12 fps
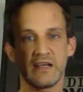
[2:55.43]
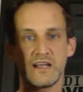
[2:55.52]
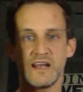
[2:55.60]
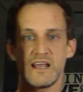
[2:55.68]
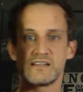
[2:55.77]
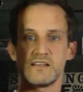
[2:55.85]

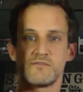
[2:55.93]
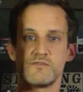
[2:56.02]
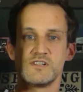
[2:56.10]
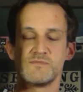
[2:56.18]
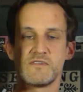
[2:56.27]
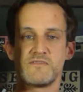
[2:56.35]
connect it
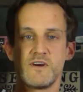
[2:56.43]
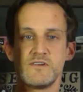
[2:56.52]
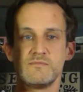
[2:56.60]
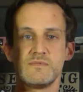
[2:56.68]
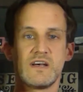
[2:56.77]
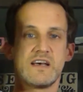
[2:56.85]
through to my
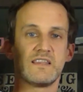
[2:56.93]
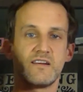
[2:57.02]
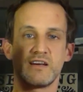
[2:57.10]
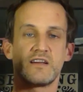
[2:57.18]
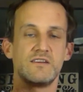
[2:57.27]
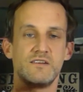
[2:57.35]
phone, and then
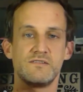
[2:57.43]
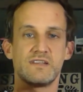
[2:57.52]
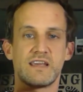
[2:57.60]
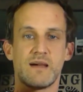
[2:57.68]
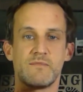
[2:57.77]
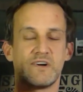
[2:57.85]
I can use the
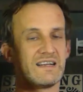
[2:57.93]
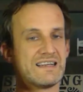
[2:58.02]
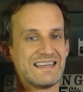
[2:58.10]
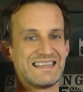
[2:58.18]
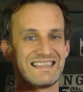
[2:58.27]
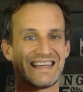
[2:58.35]
camera
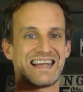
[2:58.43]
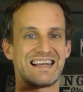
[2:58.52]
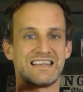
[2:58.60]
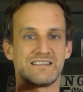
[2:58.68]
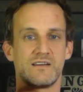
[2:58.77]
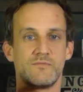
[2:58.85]

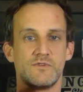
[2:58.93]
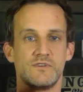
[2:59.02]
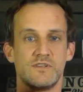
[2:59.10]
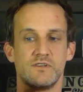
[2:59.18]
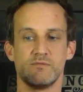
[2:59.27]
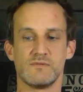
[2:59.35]
exactly as I would
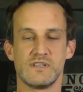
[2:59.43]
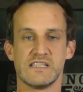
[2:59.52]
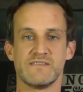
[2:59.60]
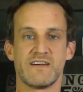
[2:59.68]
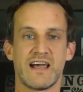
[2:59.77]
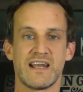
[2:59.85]
do as
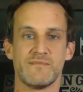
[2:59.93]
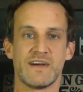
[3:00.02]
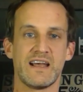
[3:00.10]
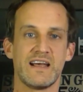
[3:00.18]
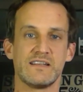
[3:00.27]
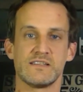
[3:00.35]
if I had it in my
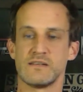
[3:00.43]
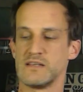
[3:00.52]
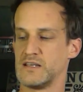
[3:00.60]
hands.